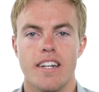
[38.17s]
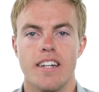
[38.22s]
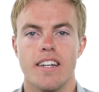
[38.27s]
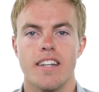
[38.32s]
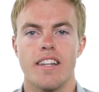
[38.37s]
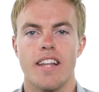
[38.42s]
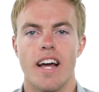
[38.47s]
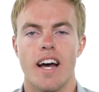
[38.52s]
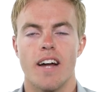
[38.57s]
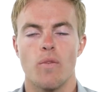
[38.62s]

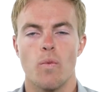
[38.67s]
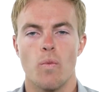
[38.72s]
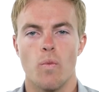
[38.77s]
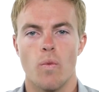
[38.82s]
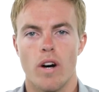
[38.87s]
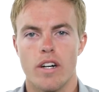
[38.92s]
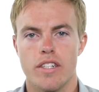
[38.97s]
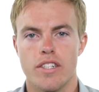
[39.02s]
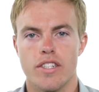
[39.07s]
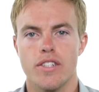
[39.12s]
that
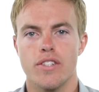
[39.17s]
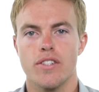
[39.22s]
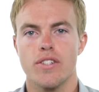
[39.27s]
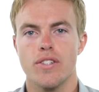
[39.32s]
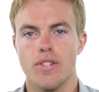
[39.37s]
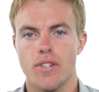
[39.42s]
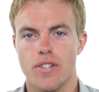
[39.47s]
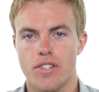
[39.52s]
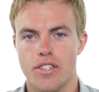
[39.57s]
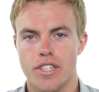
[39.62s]
what you're
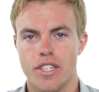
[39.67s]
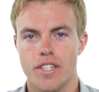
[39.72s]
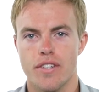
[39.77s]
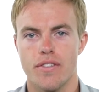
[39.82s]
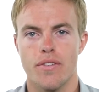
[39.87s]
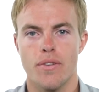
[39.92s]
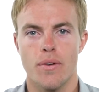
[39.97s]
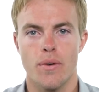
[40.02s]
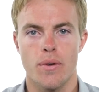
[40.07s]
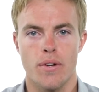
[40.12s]
searching
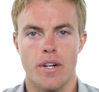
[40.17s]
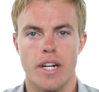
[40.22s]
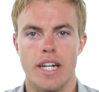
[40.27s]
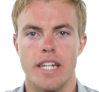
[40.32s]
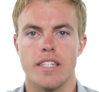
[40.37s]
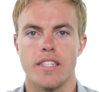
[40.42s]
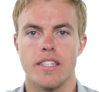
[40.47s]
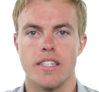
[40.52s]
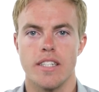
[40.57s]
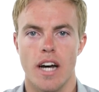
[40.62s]
for
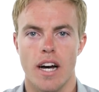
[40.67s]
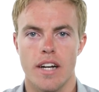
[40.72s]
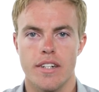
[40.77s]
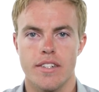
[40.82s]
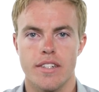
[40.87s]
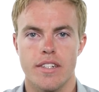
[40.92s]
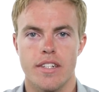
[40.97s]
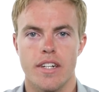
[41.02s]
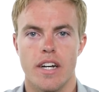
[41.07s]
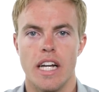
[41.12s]
is not
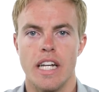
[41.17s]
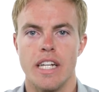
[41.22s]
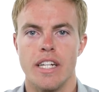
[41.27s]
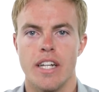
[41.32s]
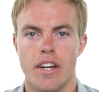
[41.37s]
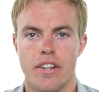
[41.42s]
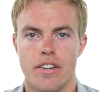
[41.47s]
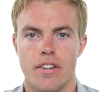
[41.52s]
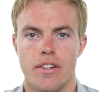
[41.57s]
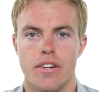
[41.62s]

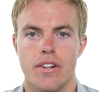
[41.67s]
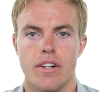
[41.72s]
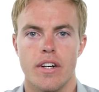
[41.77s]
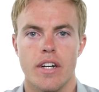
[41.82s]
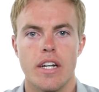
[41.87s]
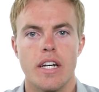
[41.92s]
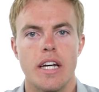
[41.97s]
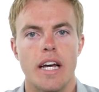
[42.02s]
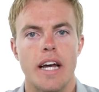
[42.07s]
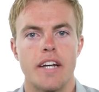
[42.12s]
another
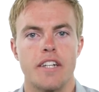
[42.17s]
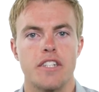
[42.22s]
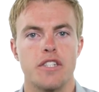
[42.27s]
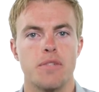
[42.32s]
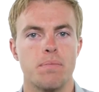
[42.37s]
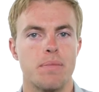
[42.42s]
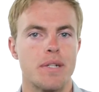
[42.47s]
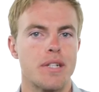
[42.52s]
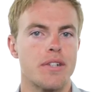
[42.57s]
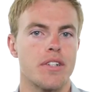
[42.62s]

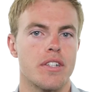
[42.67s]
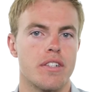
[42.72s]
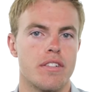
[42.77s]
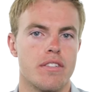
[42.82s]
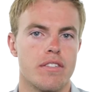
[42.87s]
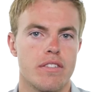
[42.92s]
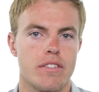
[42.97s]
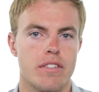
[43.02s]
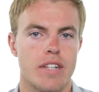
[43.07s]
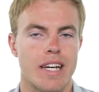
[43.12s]

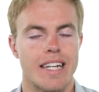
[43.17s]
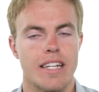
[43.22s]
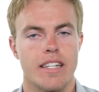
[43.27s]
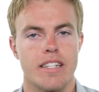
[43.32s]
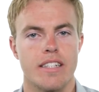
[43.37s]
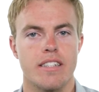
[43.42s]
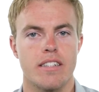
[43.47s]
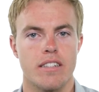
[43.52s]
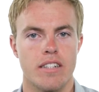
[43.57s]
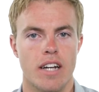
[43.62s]
experience, at
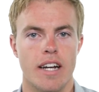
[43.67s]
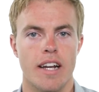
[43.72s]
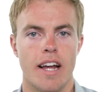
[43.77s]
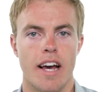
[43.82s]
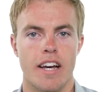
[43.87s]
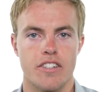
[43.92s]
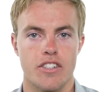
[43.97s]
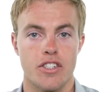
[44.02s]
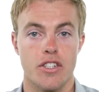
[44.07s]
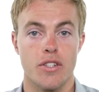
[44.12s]
least not
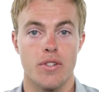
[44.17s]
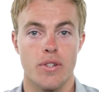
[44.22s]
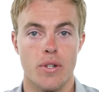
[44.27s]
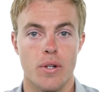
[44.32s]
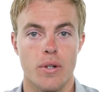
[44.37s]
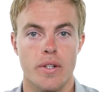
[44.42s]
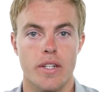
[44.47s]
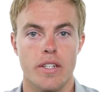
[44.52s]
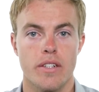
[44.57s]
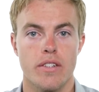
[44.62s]
as you
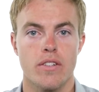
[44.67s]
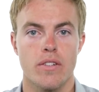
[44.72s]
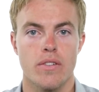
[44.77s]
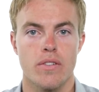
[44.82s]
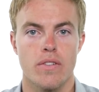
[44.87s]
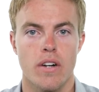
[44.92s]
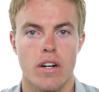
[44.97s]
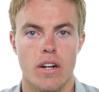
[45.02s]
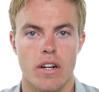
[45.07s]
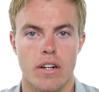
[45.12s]
know it so
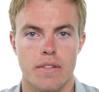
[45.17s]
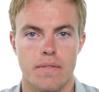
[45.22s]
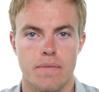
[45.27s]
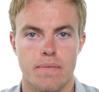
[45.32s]
far.